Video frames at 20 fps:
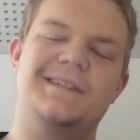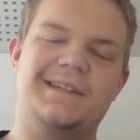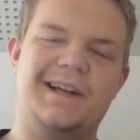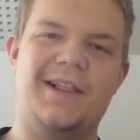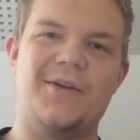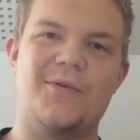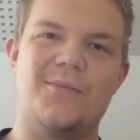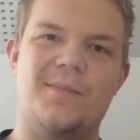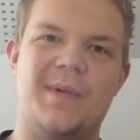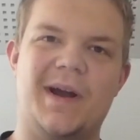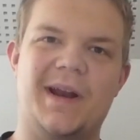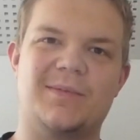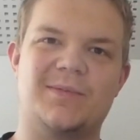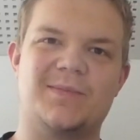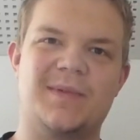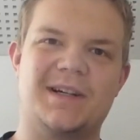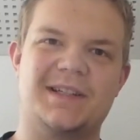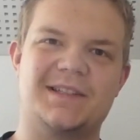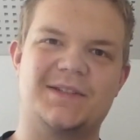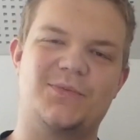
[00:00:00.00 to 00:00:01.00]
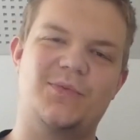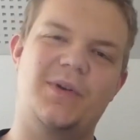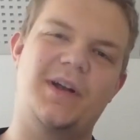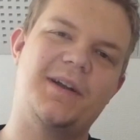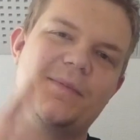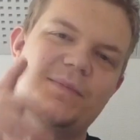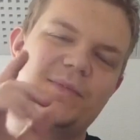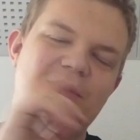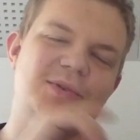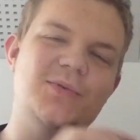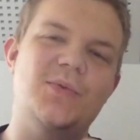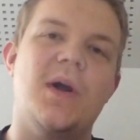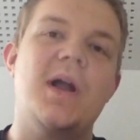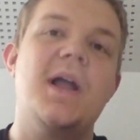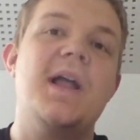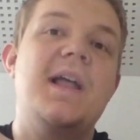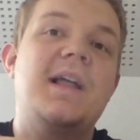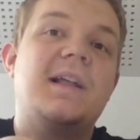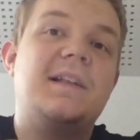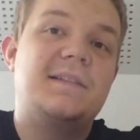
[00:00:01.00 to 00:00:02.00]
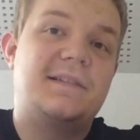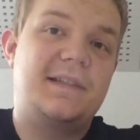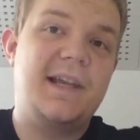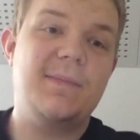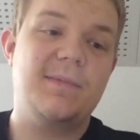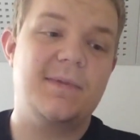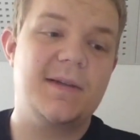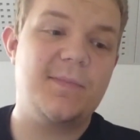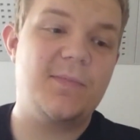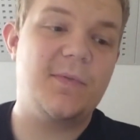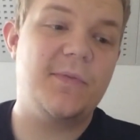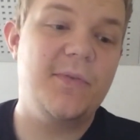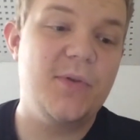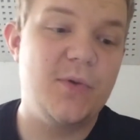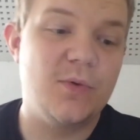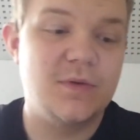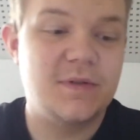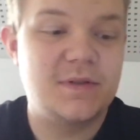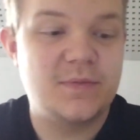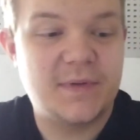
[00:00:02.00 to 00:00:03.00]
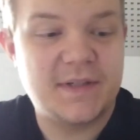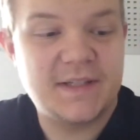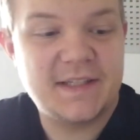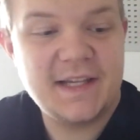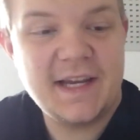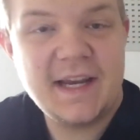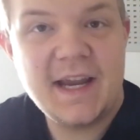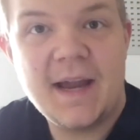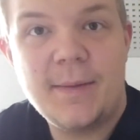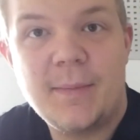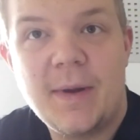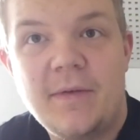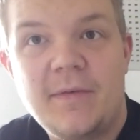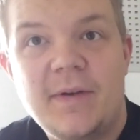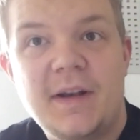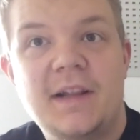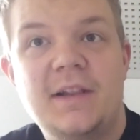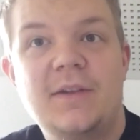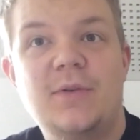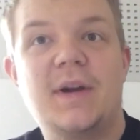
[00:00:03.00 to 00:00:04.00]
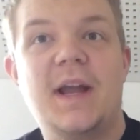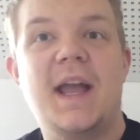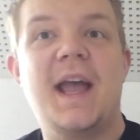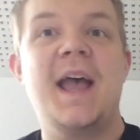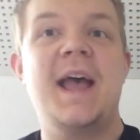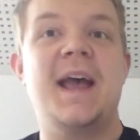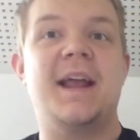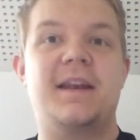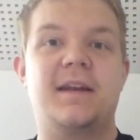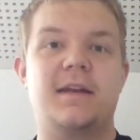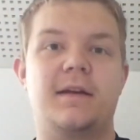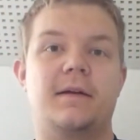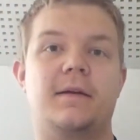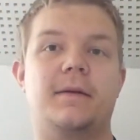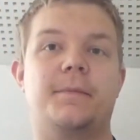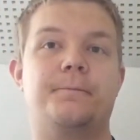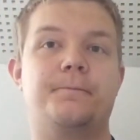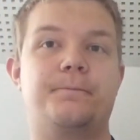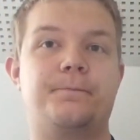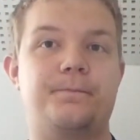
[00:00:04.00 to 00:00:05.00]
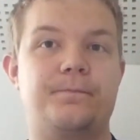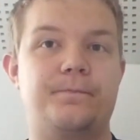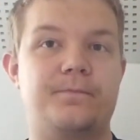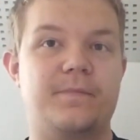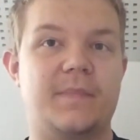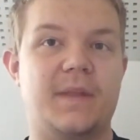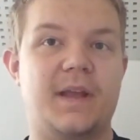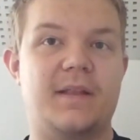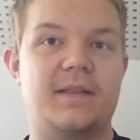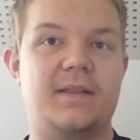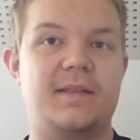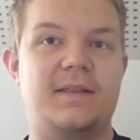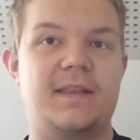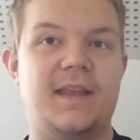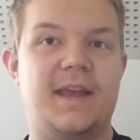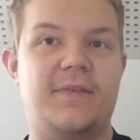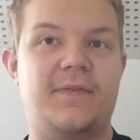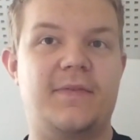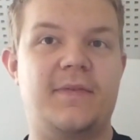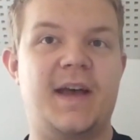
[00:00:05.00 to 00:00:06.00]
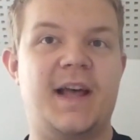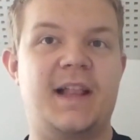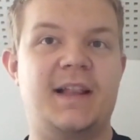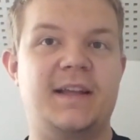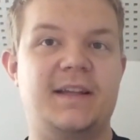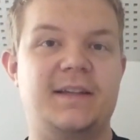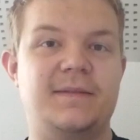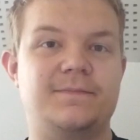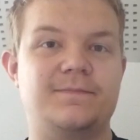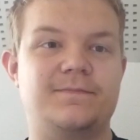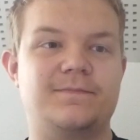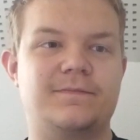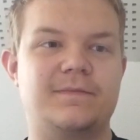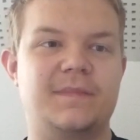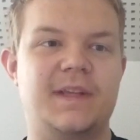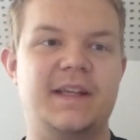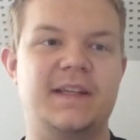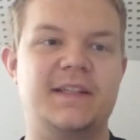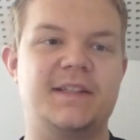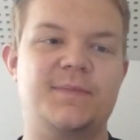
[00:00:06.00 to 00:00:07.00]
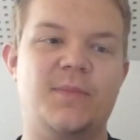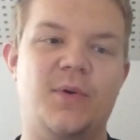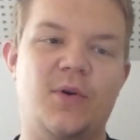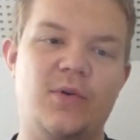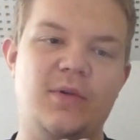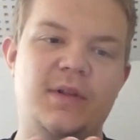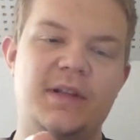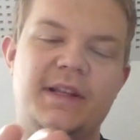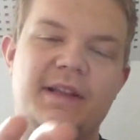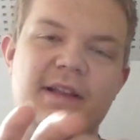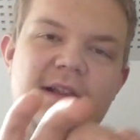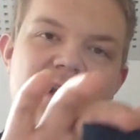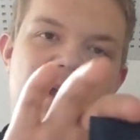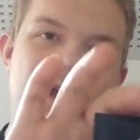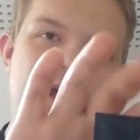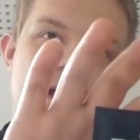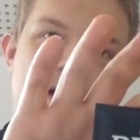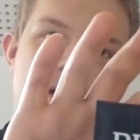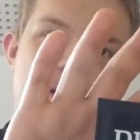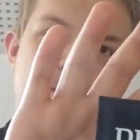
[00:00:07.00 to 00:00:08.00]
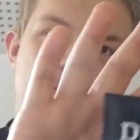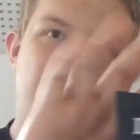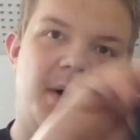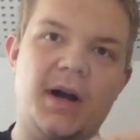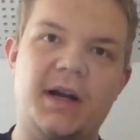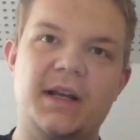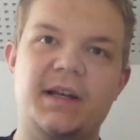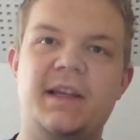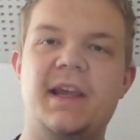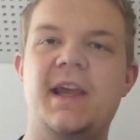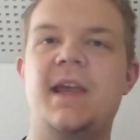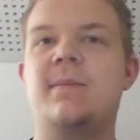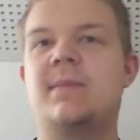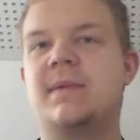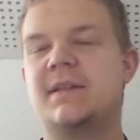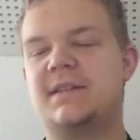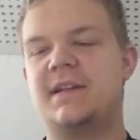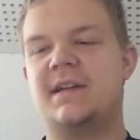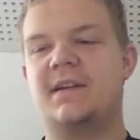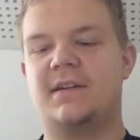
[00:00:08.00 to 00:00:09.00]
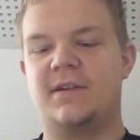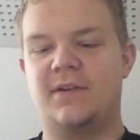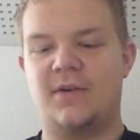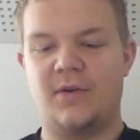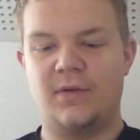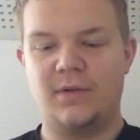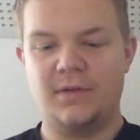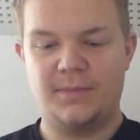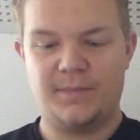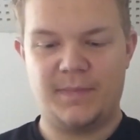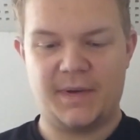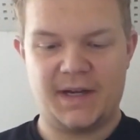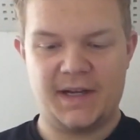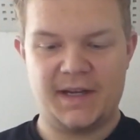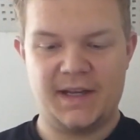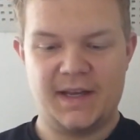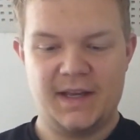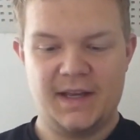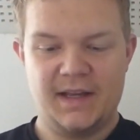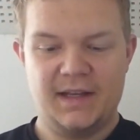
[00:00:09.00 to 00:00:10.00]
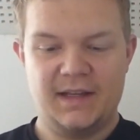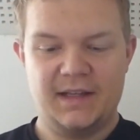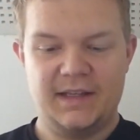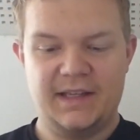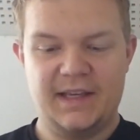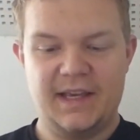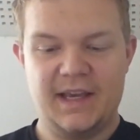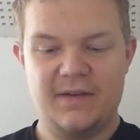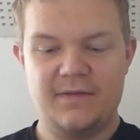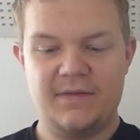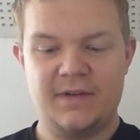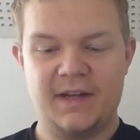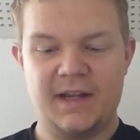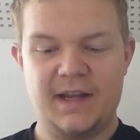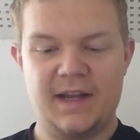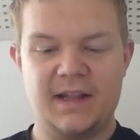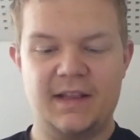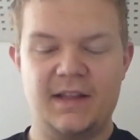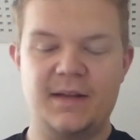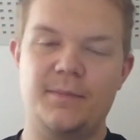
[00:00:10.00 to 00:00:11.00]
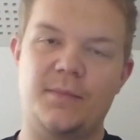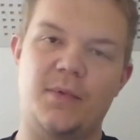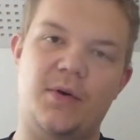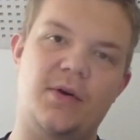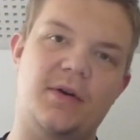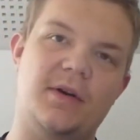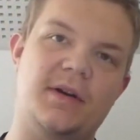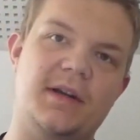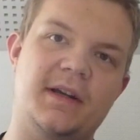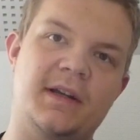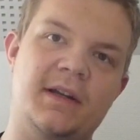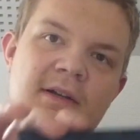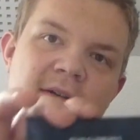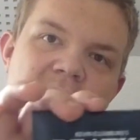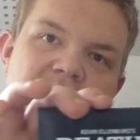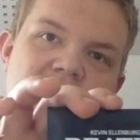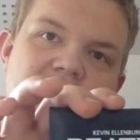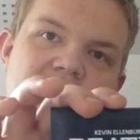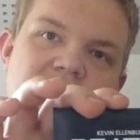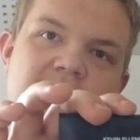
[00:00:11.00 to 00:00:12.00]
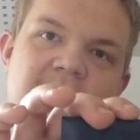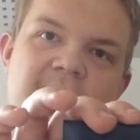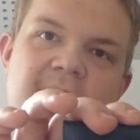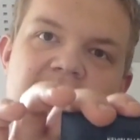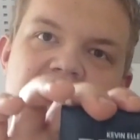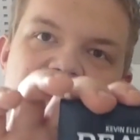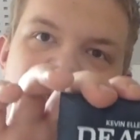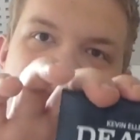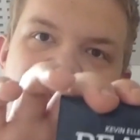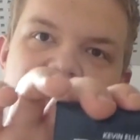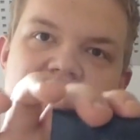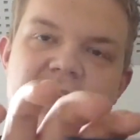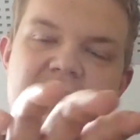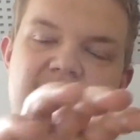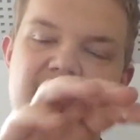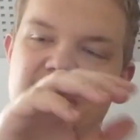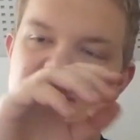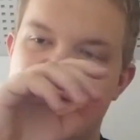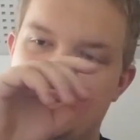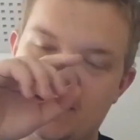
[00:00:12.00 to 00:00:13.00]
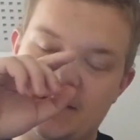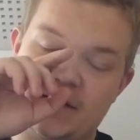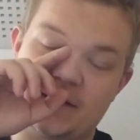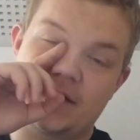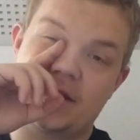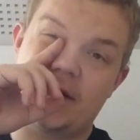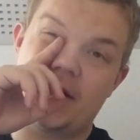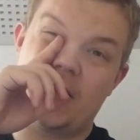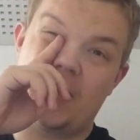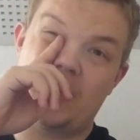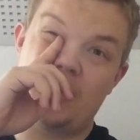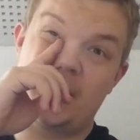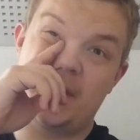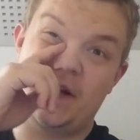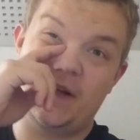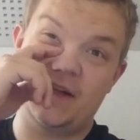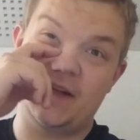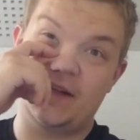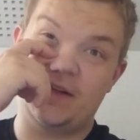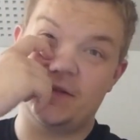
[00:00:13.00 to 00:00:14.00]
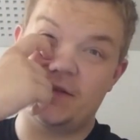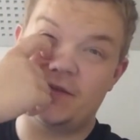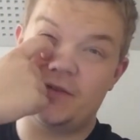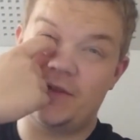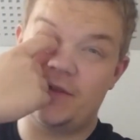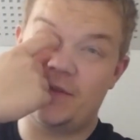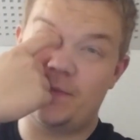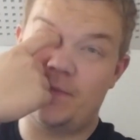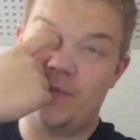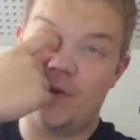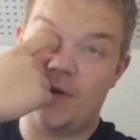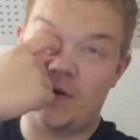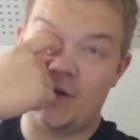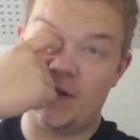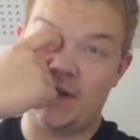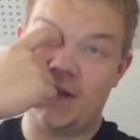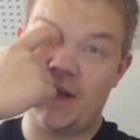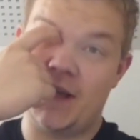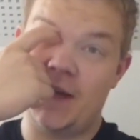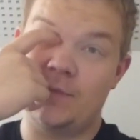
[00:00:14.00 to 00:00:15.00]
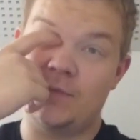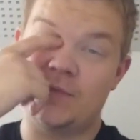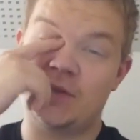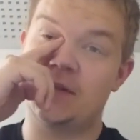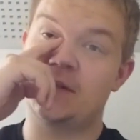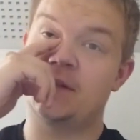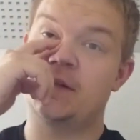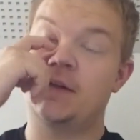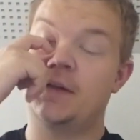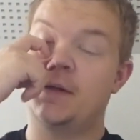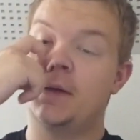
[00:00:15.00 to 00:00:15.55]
Hello, my name is Marcus and welcome to Tabletop Reviews, where today I'm having a look at Death Valley, a small little pocket game, as they are called, by Kevin Ellingberg, and also by that company that does all the pocket games.